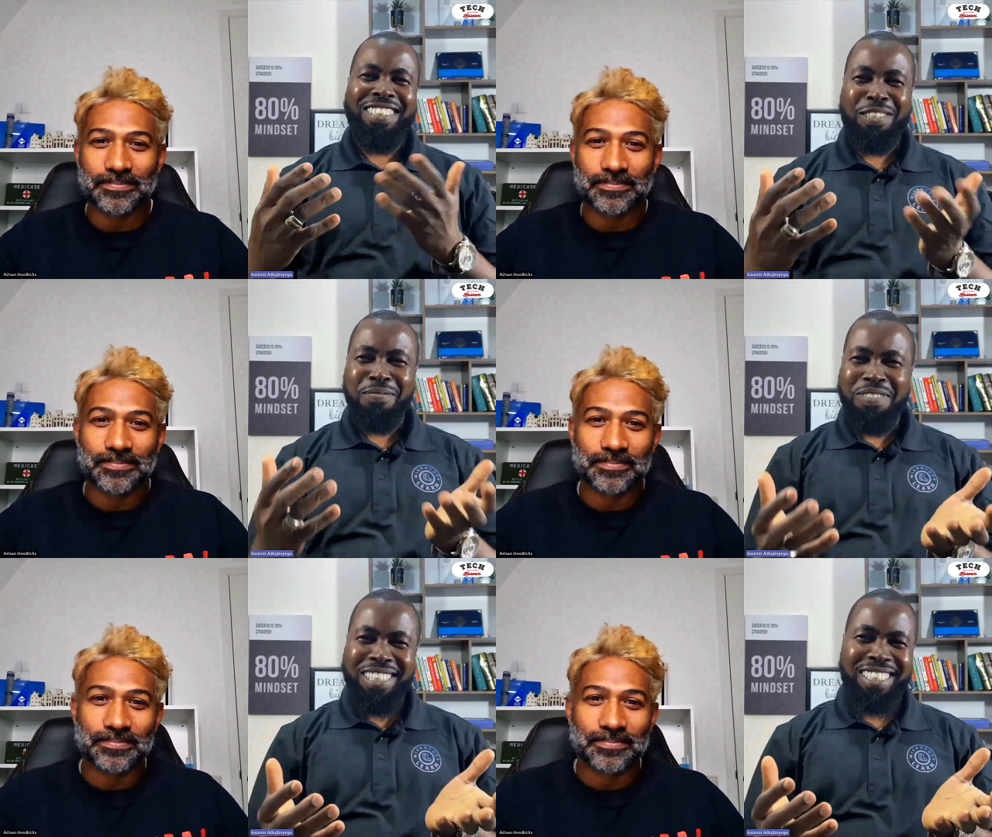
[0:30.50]
Speaker 1: was
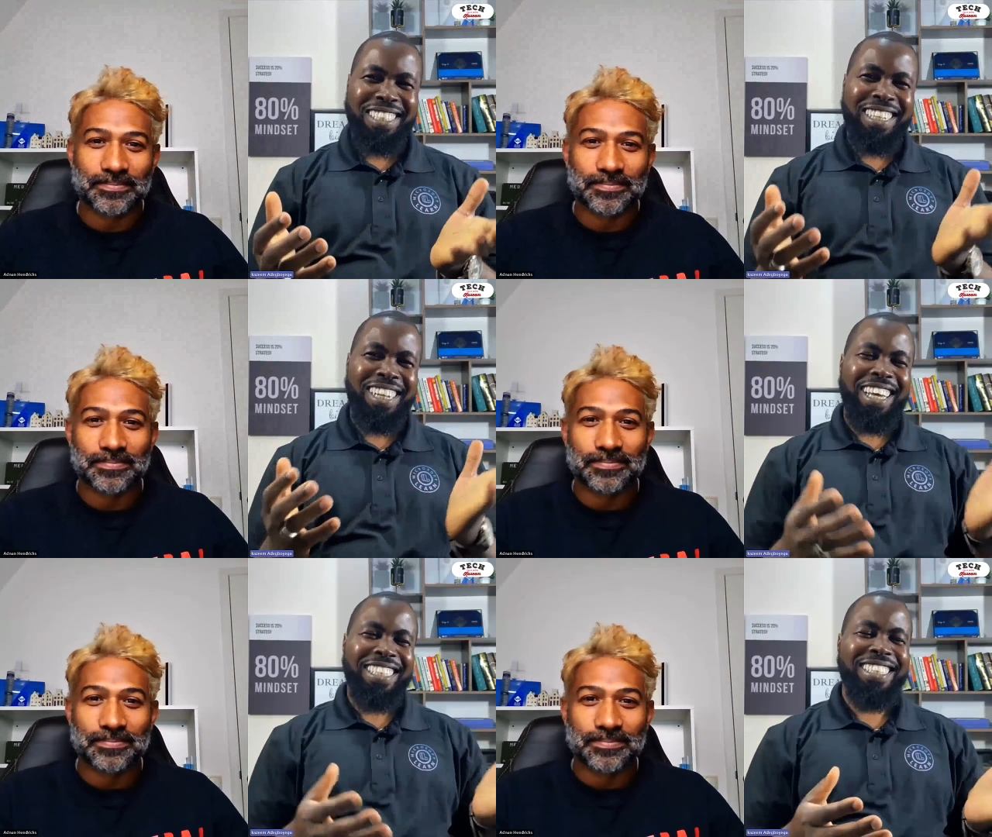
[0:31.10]
in
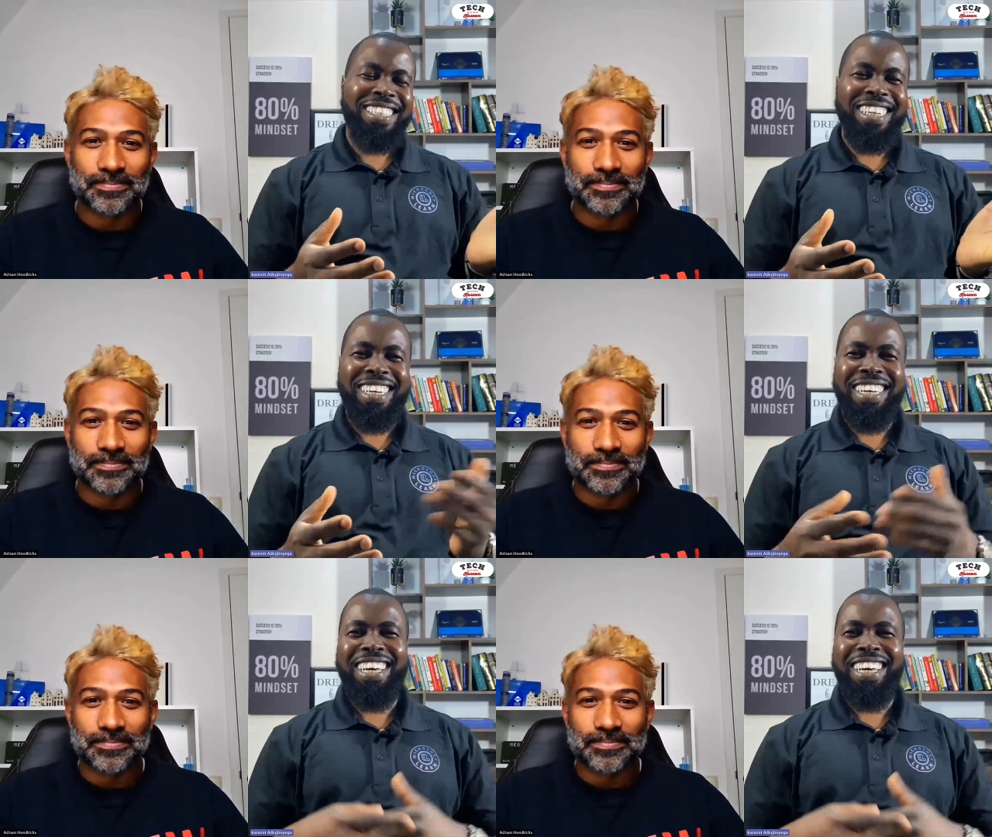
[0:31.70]
person last
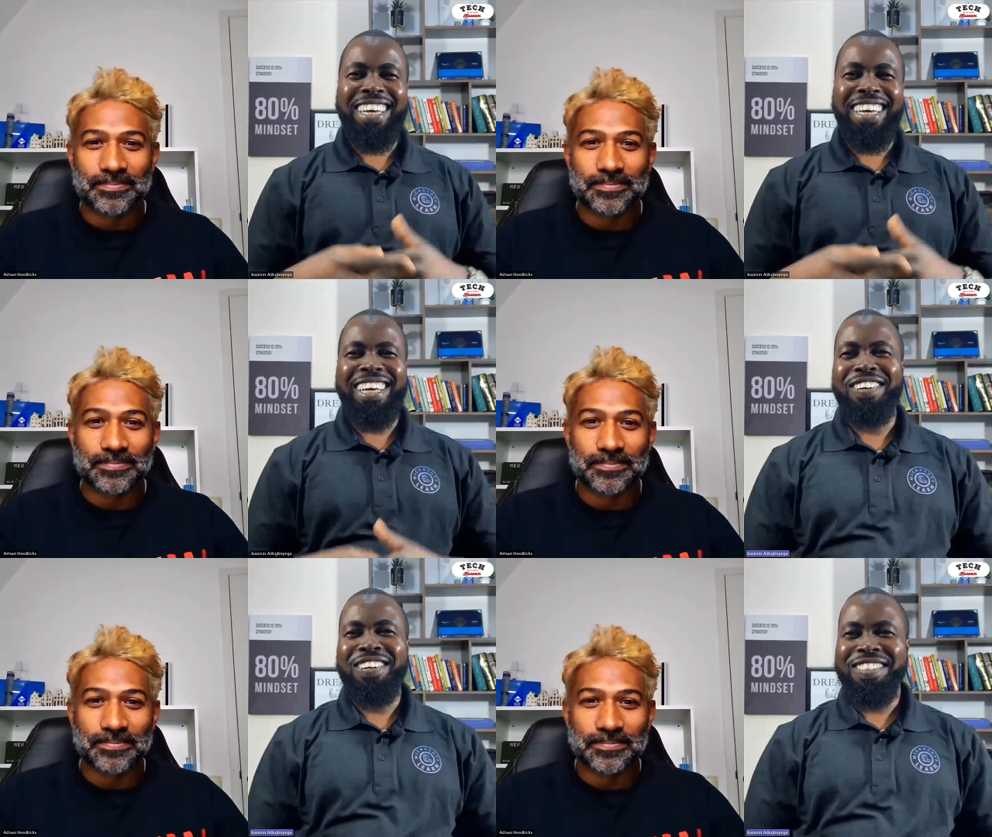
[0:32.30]
year
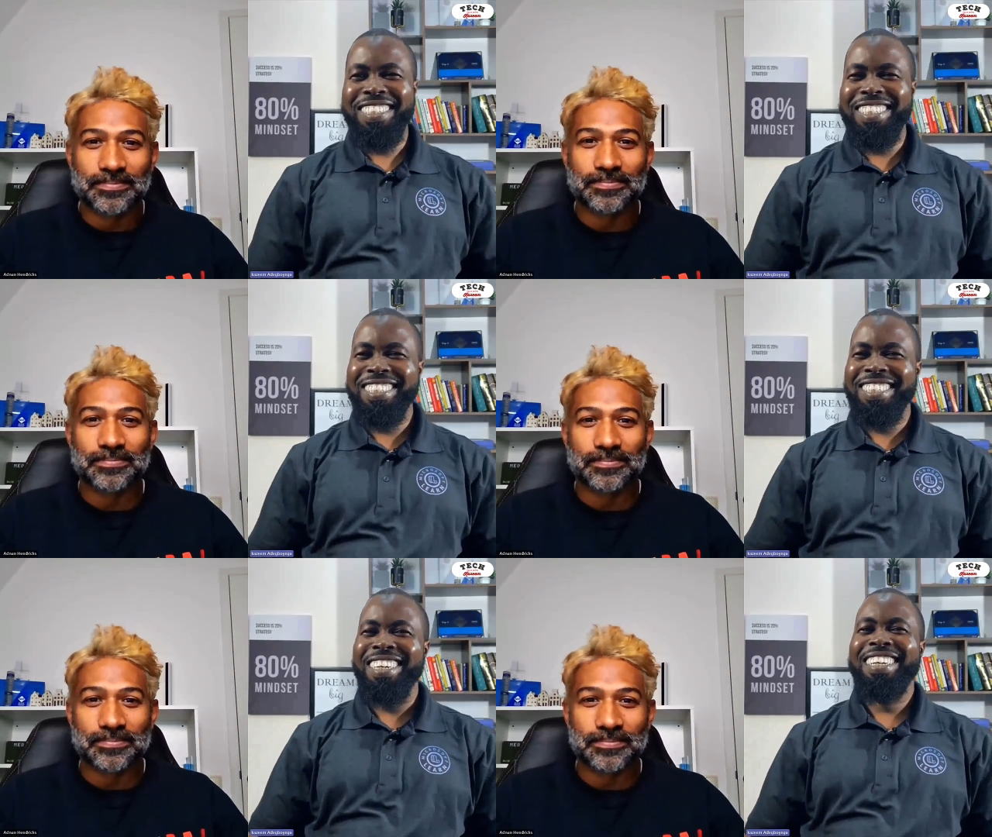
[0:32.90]
and also
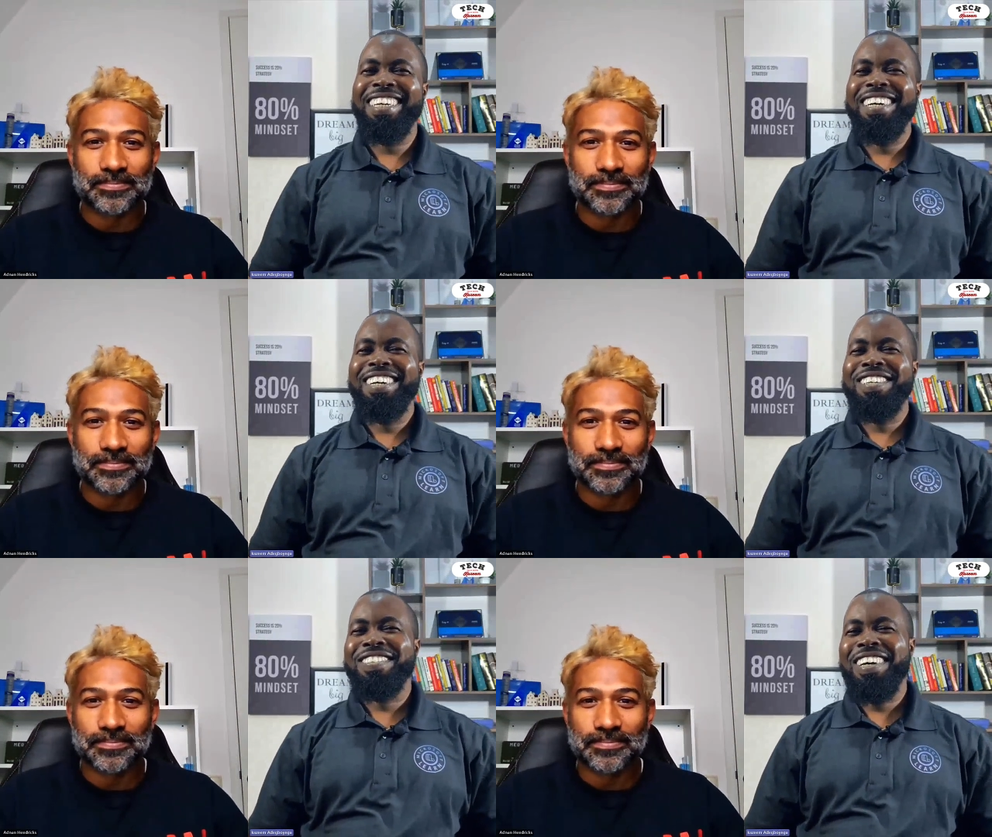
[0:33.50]
this year.
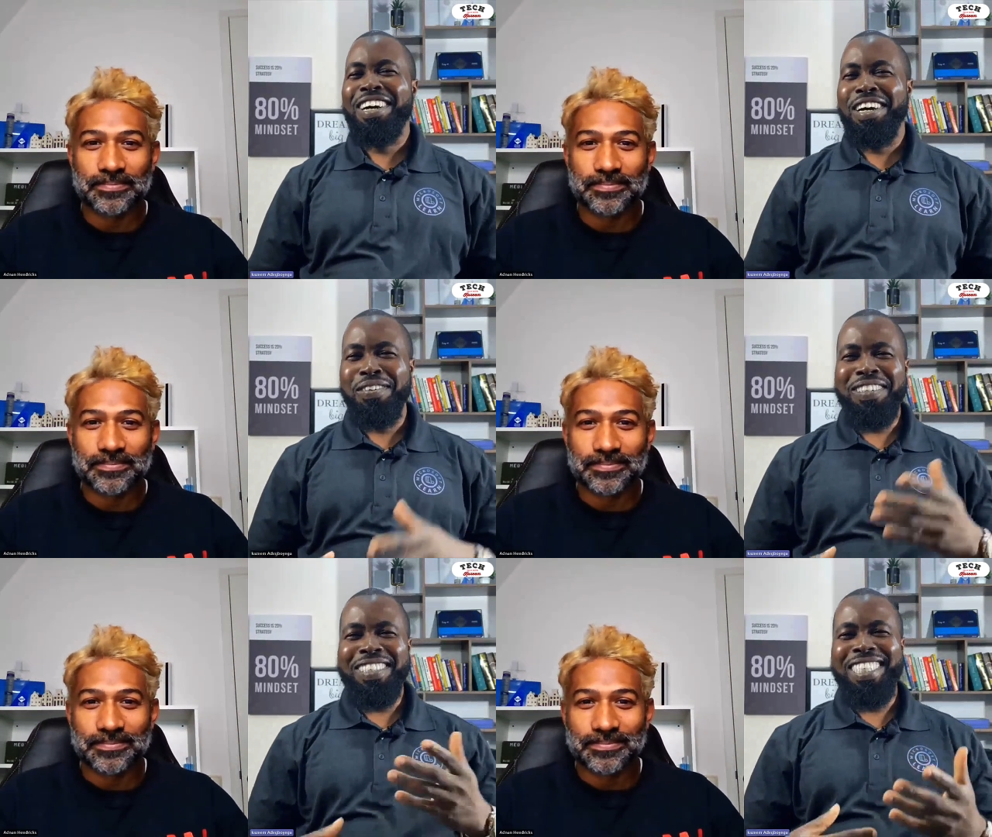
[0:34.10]
So
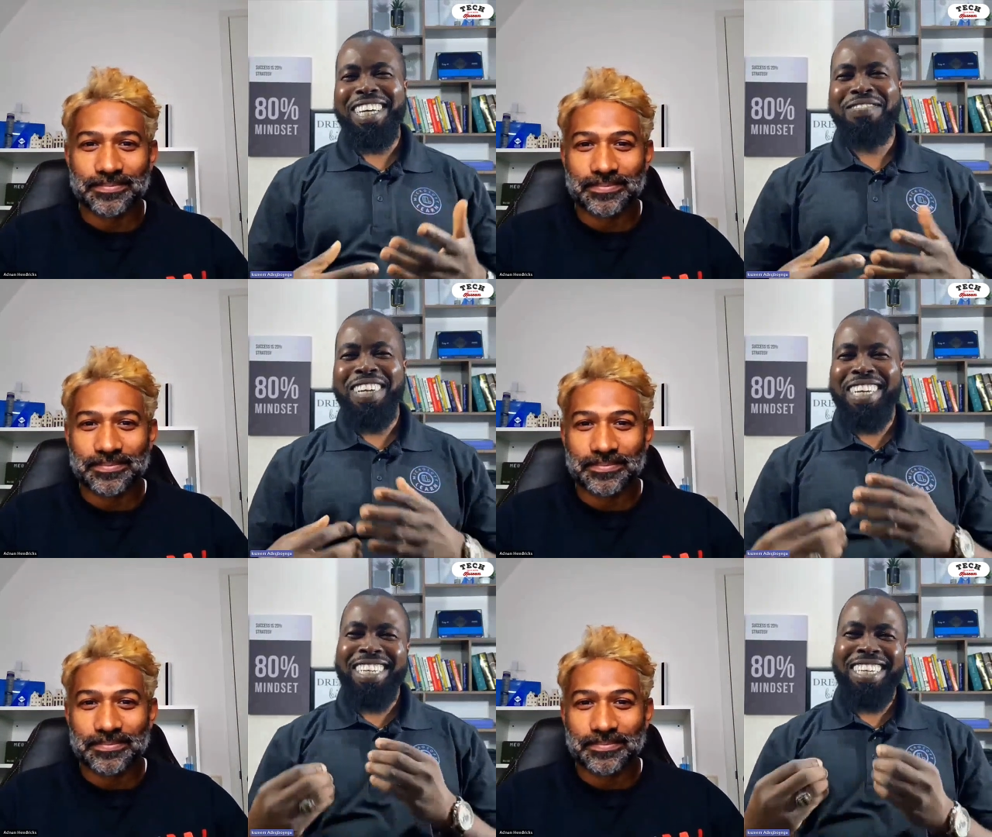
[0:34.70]
I want to
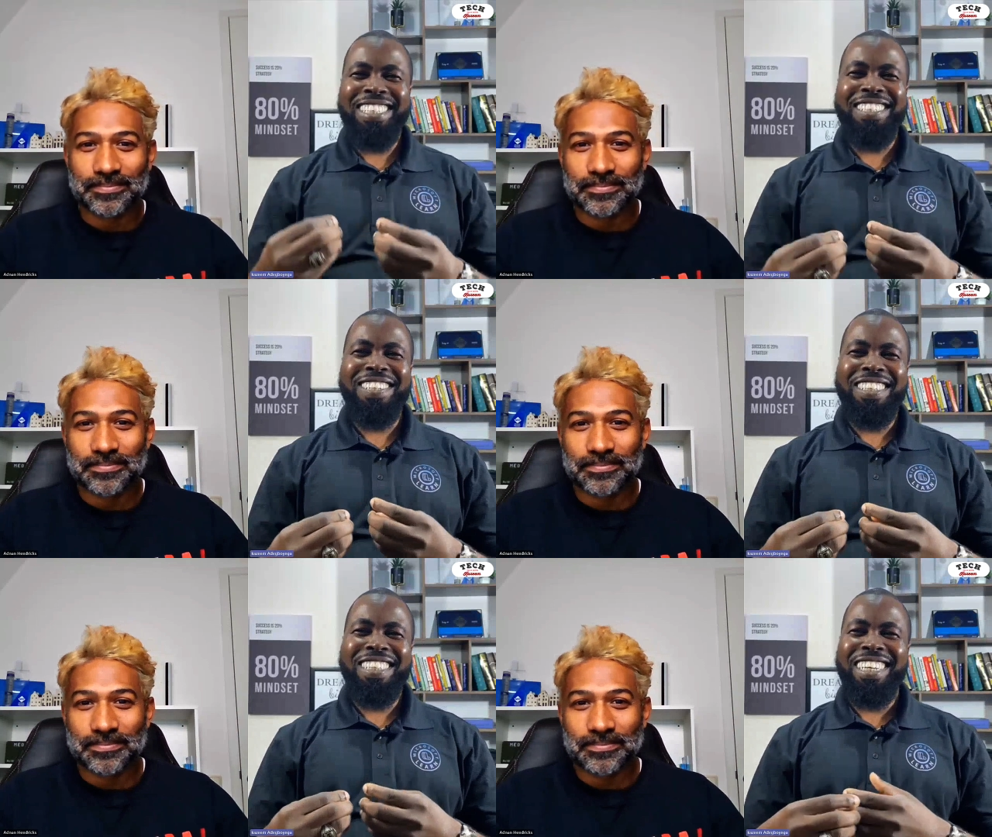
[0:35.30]
start by
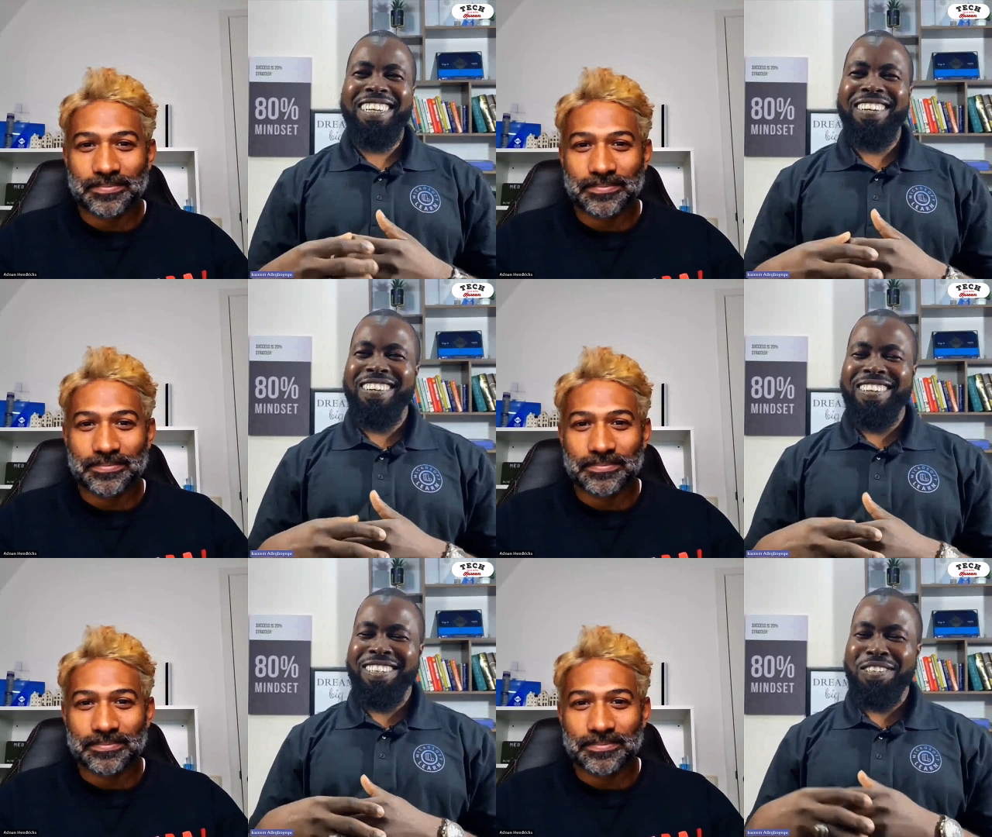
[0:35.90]
getting your take
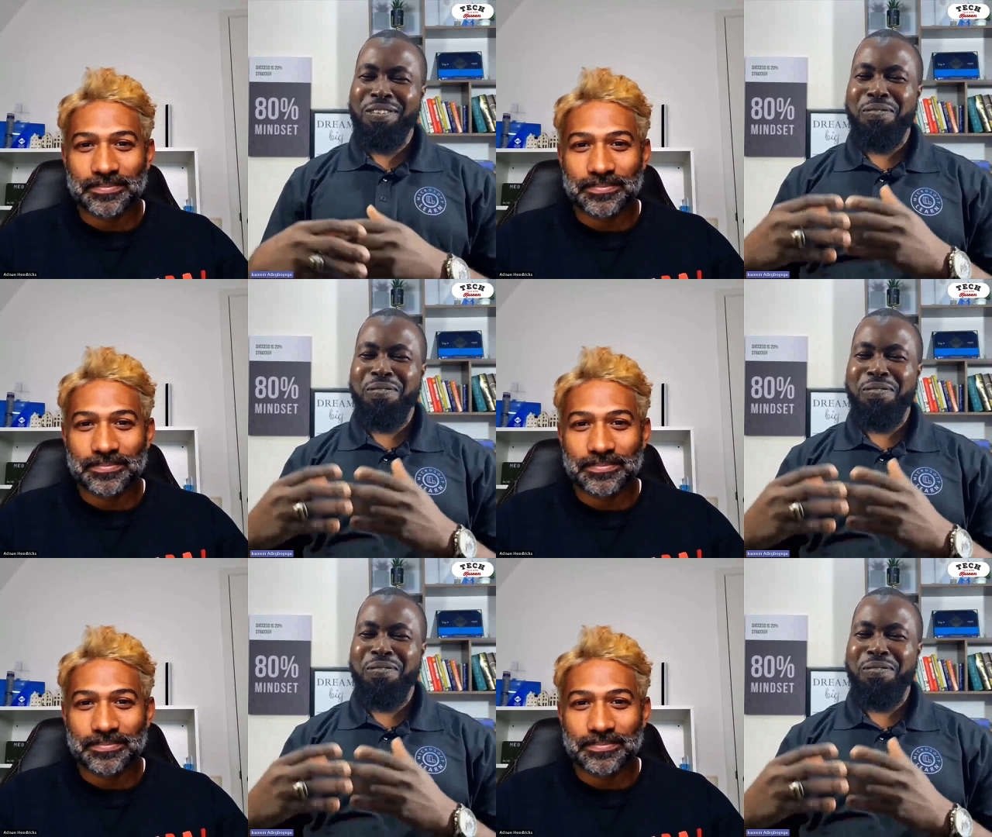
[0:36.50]
on